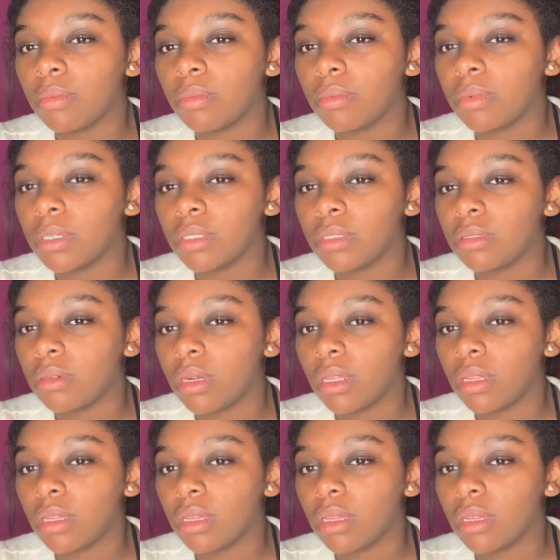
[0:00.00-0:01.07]
wouldn't do
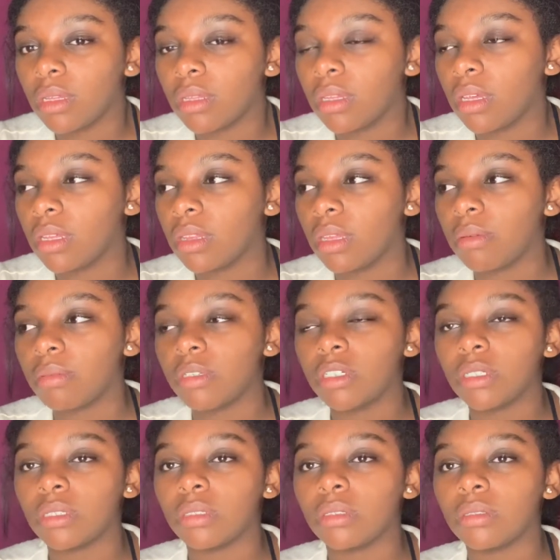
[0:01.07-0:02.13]
anything. Like they would
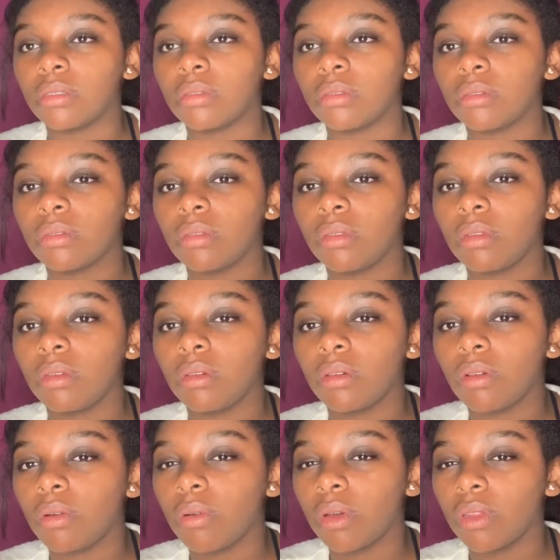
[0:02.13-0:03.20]
just
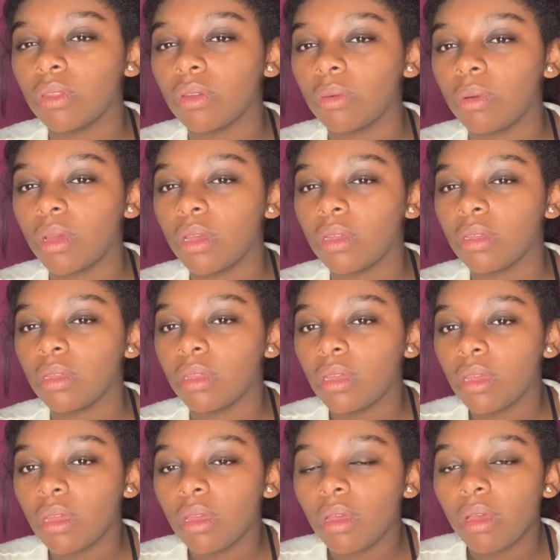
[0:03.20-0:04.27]
go on their way.
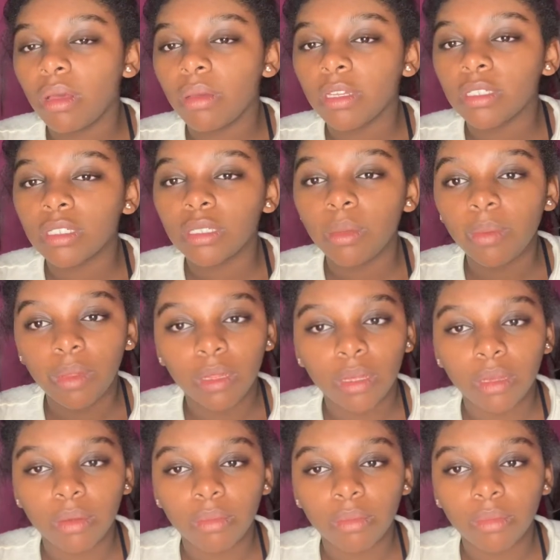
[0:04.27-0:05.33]
Some of
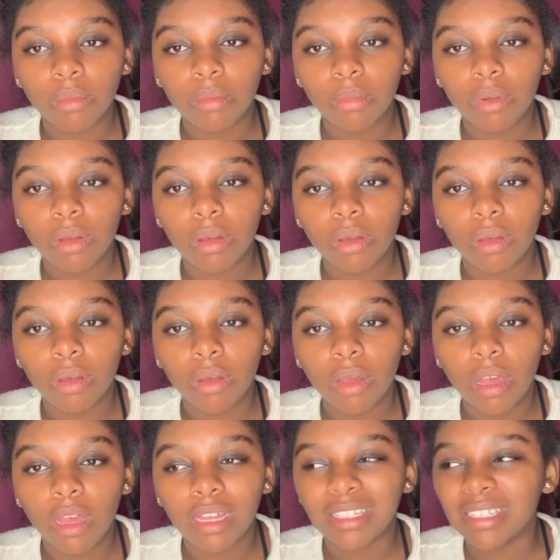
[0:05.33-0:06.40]
them,
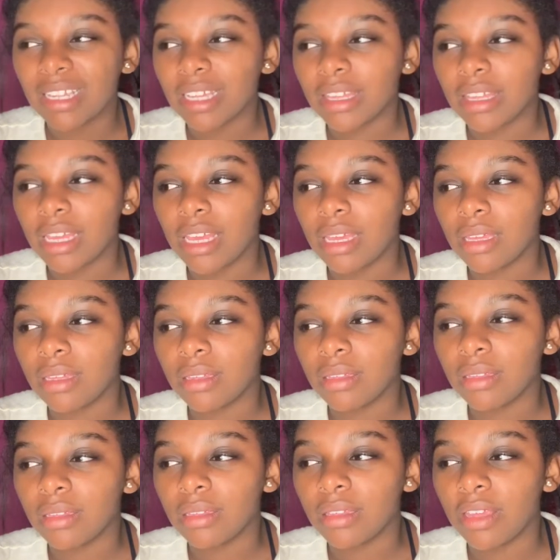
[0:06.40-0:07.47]
it's like they
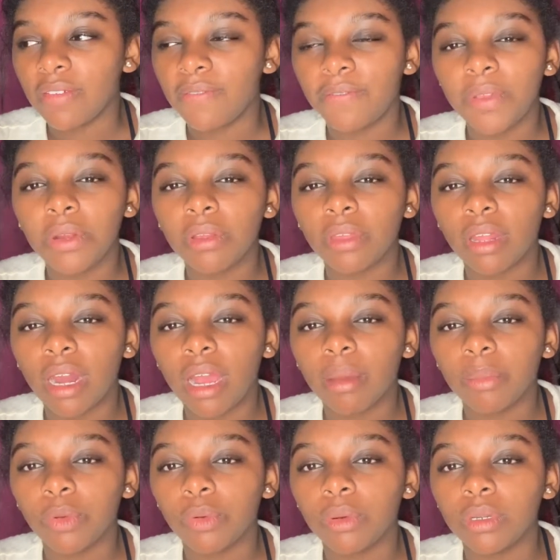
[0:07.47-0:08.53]
fear that
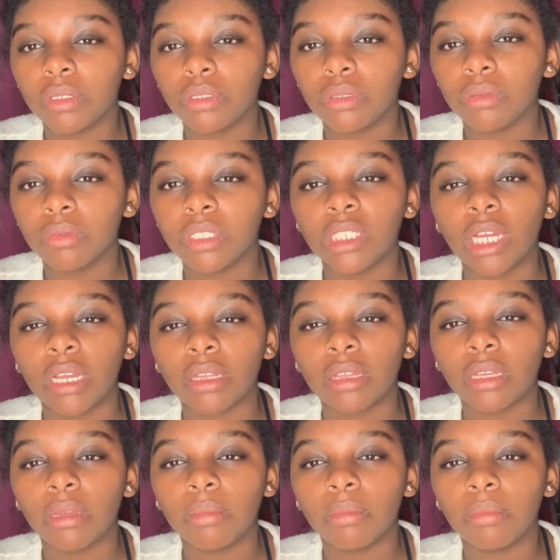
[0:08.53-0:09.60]
I'm going to reject
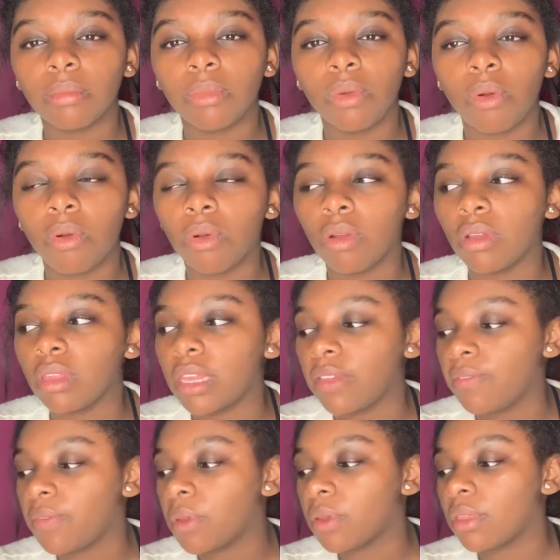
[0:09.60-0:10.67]
them, or they
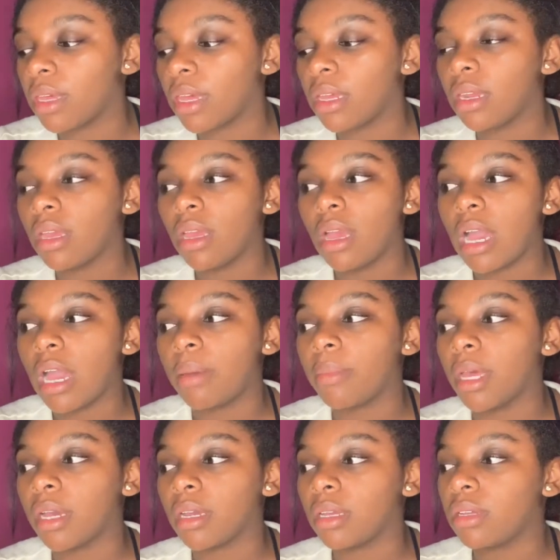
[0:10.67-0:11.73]
fear that I'm
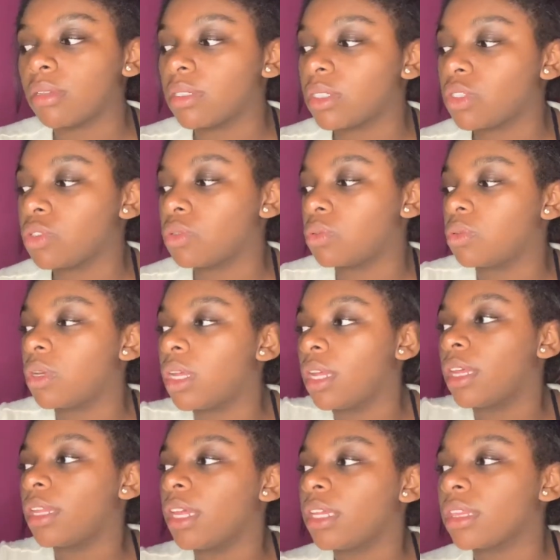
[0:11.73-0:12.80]
not going to
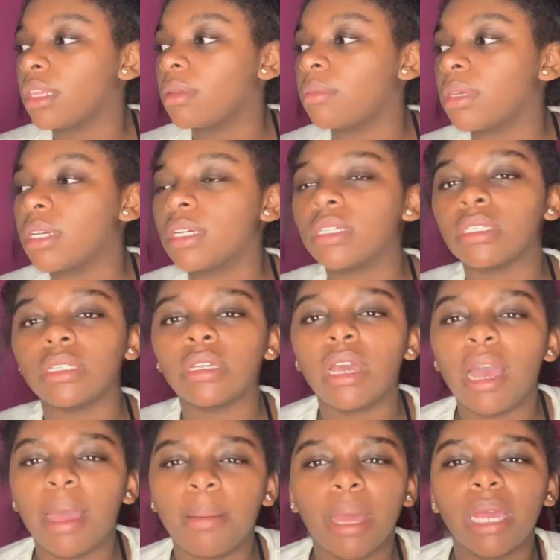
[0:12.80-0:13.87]
like them because
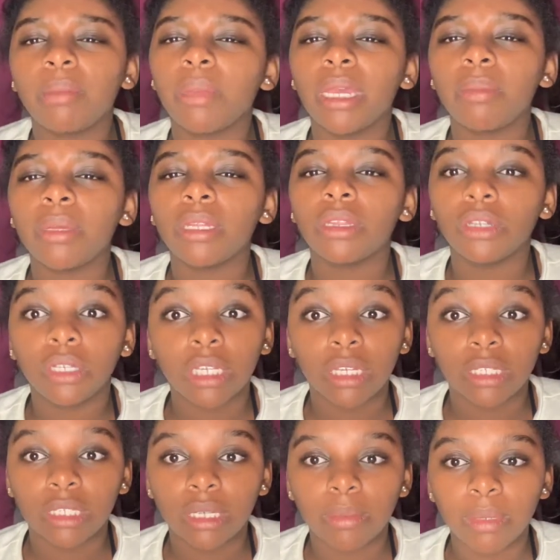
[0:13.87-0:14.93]
I maybe look
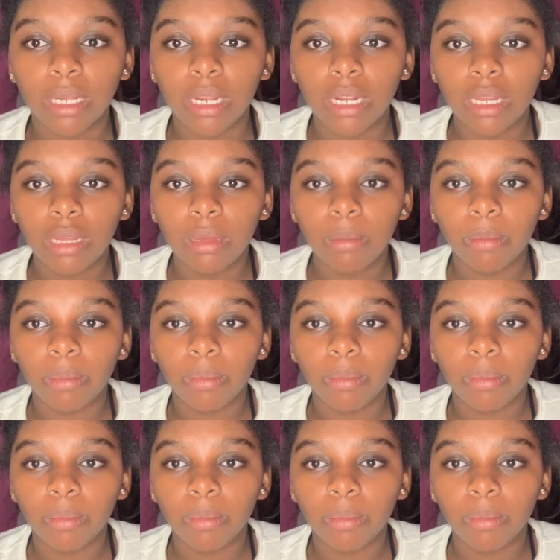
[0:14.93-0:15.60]
intimidating,